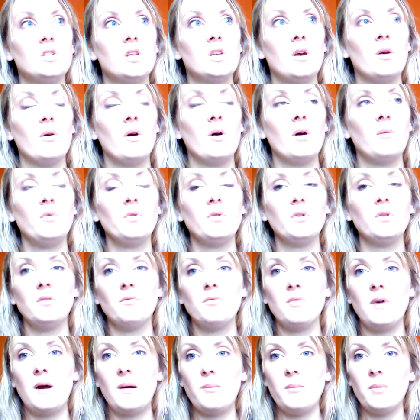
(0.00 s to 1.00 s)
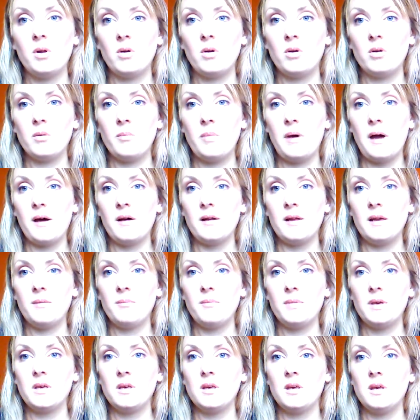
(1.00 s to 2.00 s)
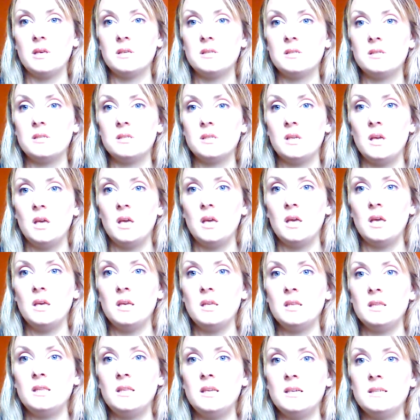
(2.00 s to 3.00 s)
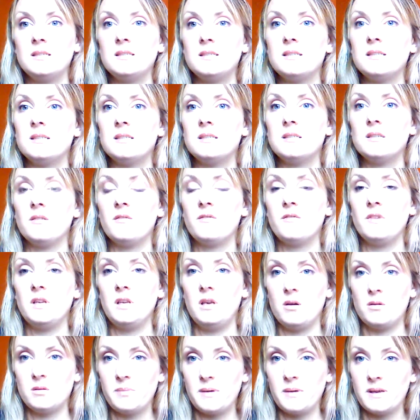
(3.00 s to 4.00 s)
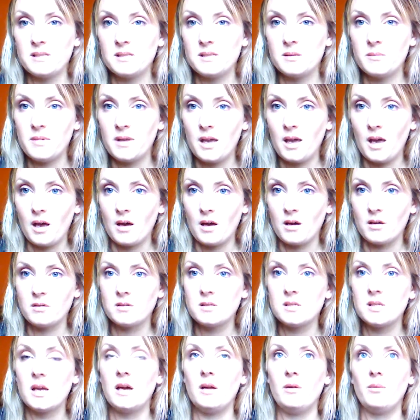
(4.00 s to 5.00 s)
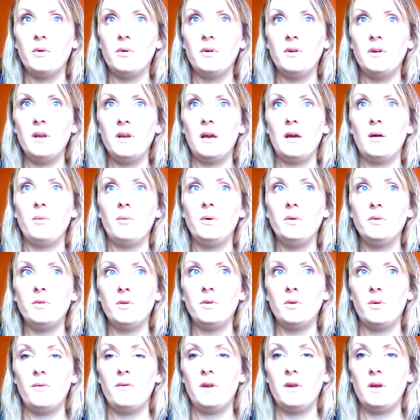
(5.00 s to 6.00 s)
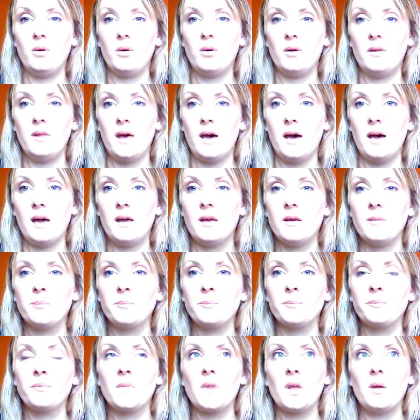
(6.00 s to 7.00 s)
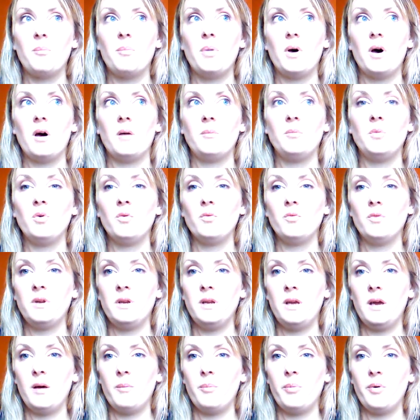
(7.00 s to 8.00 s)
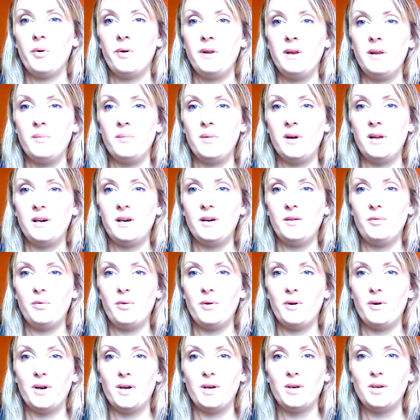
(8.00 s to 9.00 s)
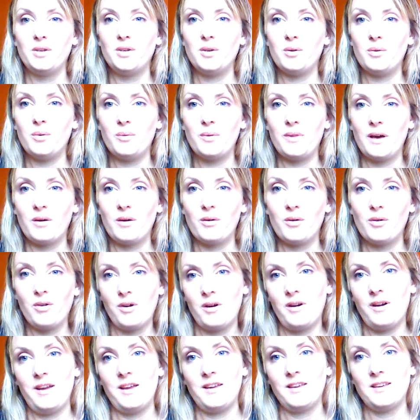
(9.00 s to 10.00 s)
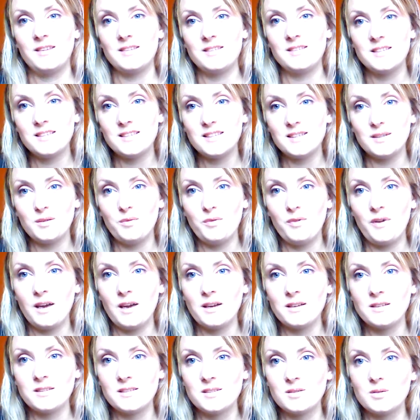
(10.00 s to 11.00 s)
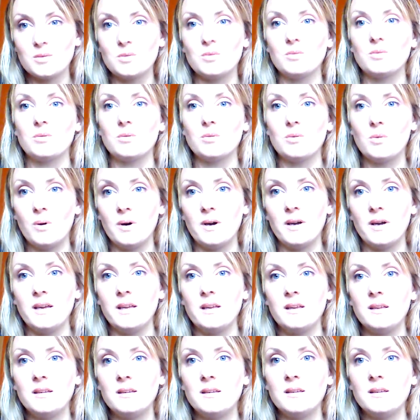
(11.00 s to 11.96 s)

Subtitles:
so I'm not going to ramble on about it because this video is about something else, and one day I will do a video on that. But I'm not really at a point in my life where I could do it without crying because it did affect us all quite